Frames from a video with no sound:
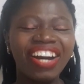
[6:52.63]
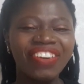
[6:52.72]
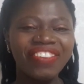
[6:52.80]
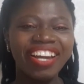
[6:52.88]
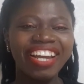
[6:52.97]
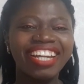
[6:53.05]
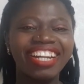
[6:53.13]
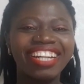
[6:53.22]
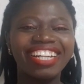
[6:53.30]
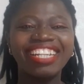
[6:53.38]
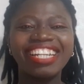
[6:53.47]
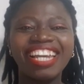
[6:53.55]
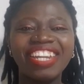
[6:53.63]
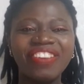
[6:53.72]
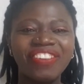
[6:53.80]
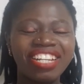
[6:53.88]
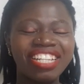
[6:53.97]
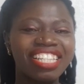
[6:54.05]
Oh my god.
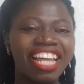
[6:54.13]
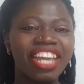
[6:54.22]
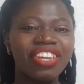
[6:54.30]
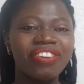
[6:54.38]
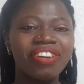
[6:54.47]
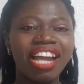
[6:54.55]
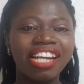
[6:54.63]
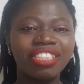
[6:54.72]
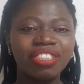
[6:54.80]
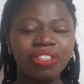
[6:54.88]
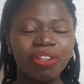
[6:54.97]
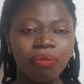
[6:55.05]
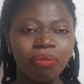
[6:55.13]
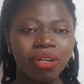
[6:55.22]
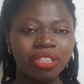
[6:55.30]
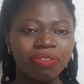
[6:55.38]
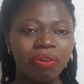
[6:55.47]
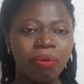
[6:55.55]
Anyways, thank you guys so
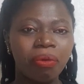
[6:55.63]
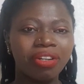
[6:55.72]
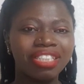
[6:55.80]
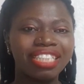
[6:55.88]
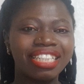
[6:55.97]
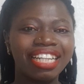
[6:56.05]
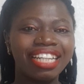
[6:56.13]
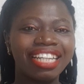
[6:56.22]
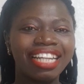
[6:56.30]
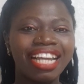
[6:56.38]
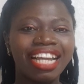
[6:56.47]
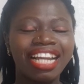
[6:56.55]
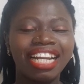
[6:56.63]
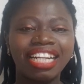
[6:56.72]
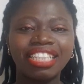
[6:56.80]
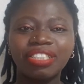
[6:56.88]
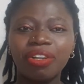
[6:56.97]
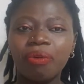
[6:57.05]
much for watching.
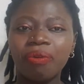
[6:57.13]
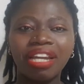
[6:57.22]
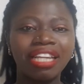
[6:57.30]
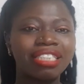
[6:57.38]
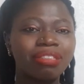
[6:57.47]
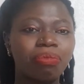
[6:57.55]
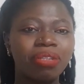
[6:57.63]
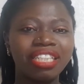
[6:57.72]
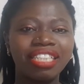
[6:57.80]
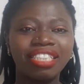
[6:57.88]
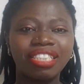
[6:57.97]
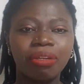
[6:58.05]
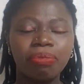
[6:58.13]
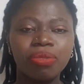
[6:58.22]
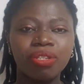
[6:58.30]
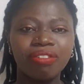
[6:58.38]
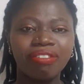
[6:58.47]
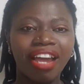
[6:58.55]
As always, please
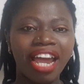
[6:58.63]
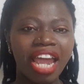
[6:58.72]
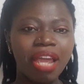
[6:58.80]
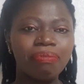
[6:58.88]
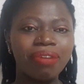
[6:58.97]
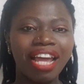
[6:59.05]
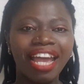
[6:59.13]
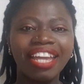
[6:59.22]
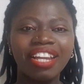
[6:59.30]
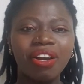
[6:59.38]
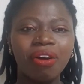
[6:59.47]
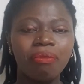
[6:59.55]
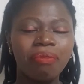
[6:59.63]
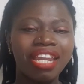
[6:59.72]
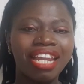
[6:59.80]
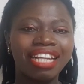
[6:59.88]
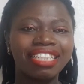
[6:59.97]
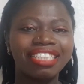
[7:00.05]
subscribe, like,
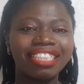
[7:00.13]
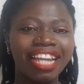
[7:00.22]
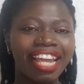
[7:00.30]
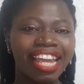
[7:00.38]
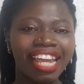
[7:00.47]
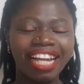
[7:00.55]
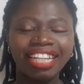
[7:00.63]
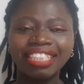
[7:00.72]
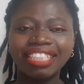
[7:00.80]
comment, and share, and